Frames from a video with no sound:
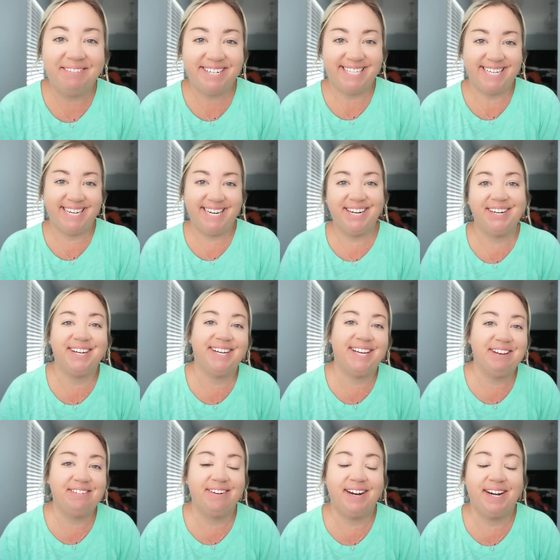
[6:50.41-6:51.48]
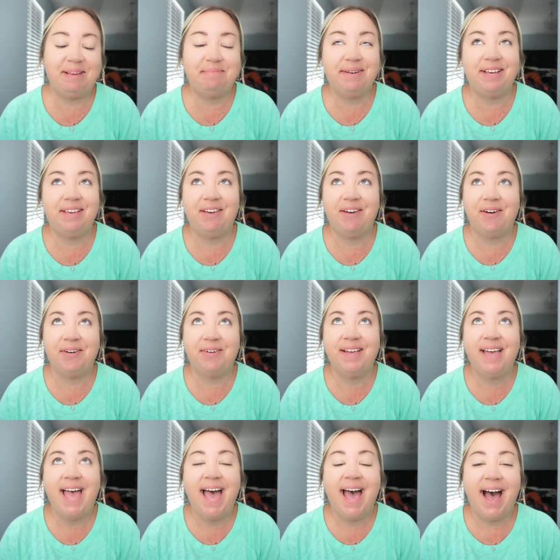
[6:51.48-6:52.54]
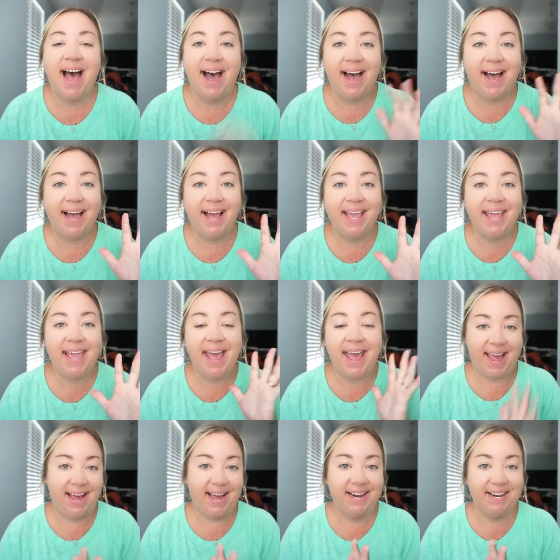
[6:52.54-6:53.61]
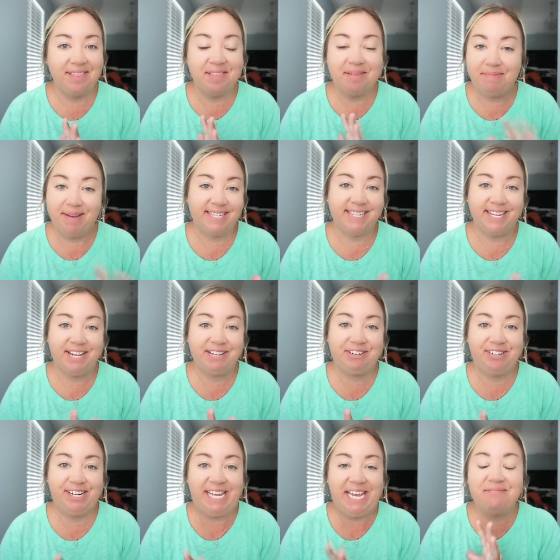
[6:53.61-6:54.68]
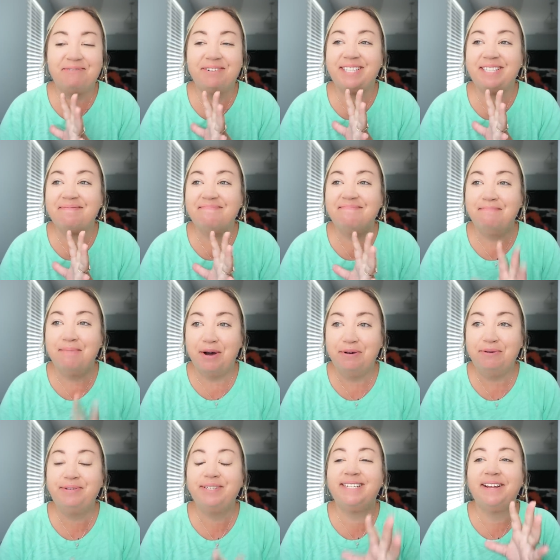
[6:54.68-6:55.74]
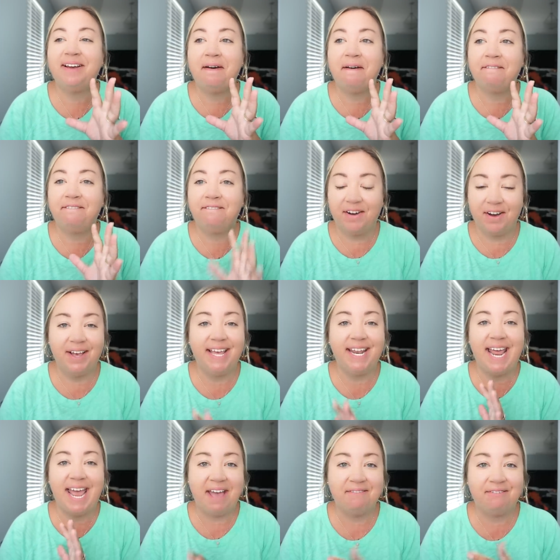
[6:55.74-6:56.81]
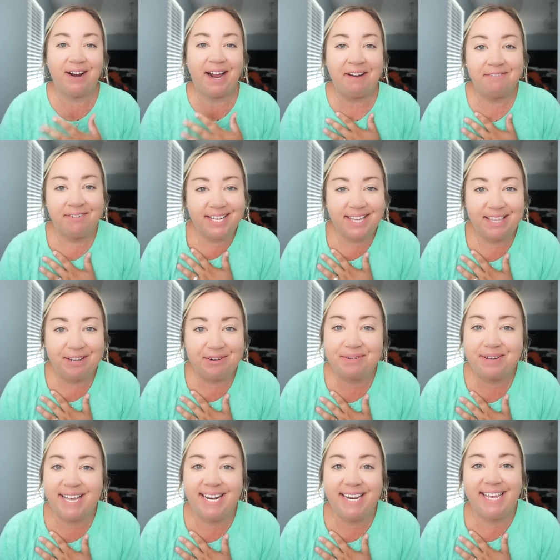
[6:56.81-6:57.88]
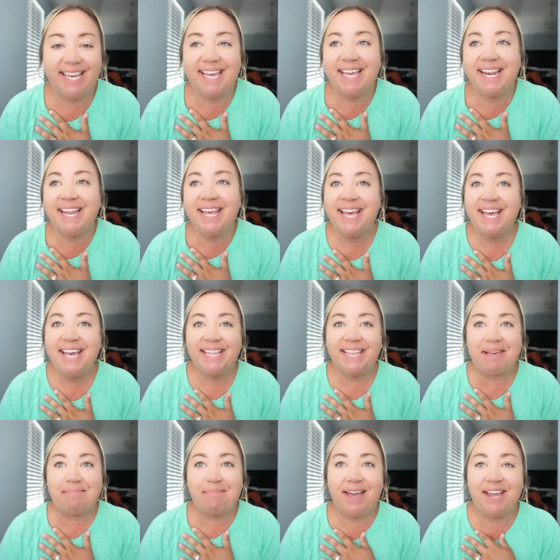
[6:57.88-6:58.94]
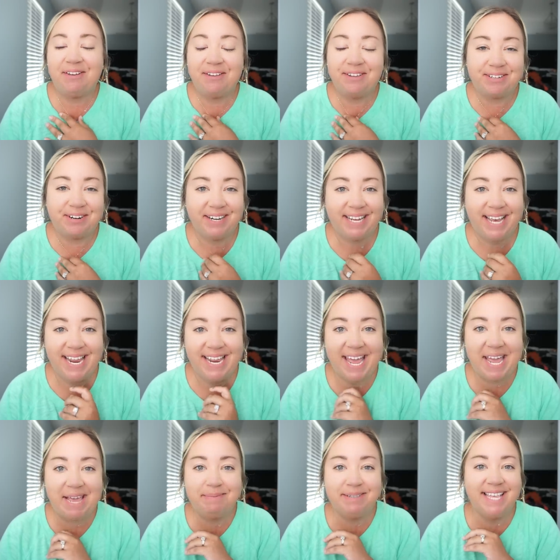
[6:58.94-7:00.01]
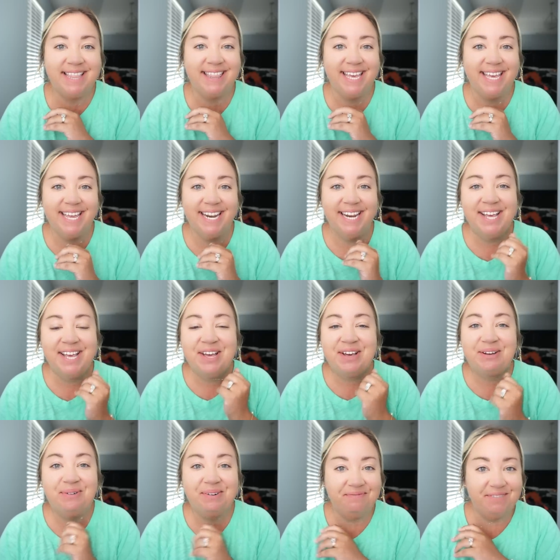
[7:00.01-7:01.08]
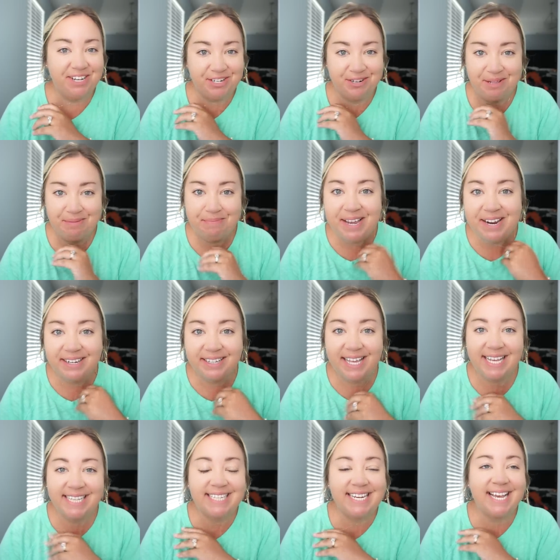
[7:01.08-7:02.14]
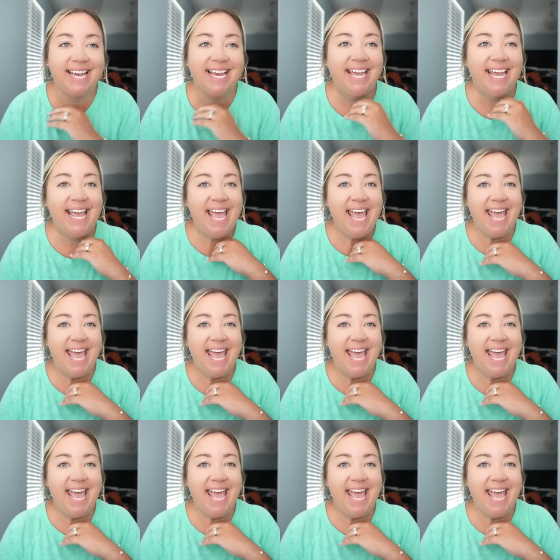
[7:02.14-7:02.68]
Sitting here getting ready, but y'all, I had the best day yesterday. It was the most fun ever. I feel like a little kid again, like playing all those arcade games and then going fishing on the pier last night.